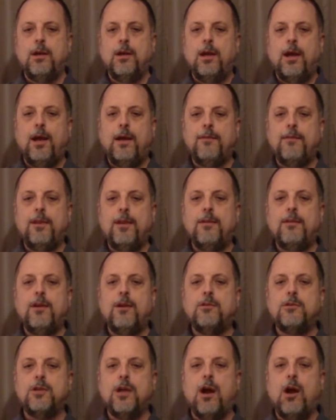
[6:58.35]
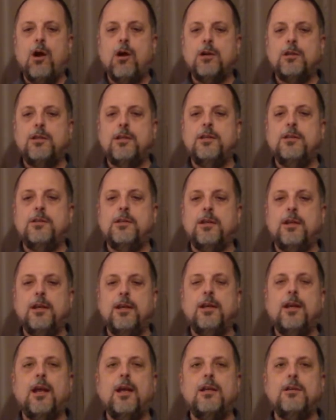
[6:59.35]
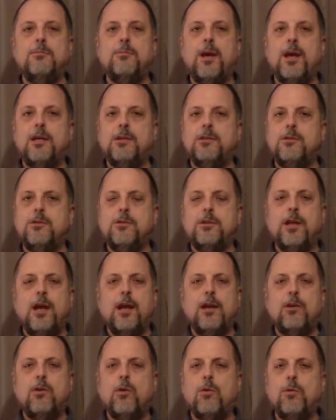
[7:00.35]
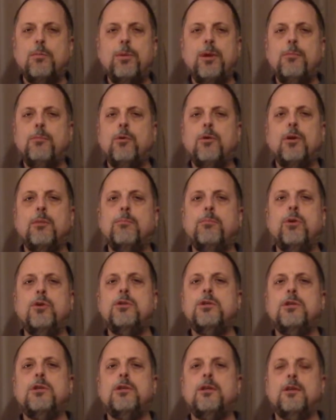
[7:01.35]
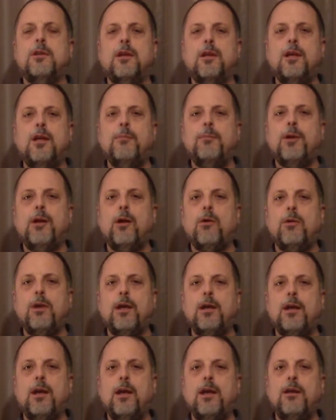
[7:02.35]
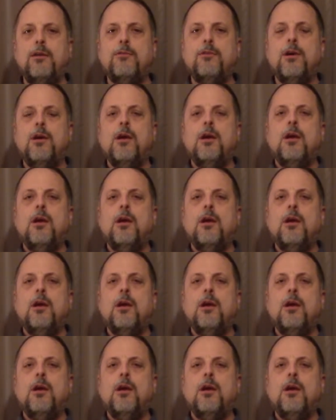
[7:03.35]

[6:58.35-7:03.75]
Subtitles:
And then there's the Artistic Inlays Masters category, where people push it to the limit on inlays.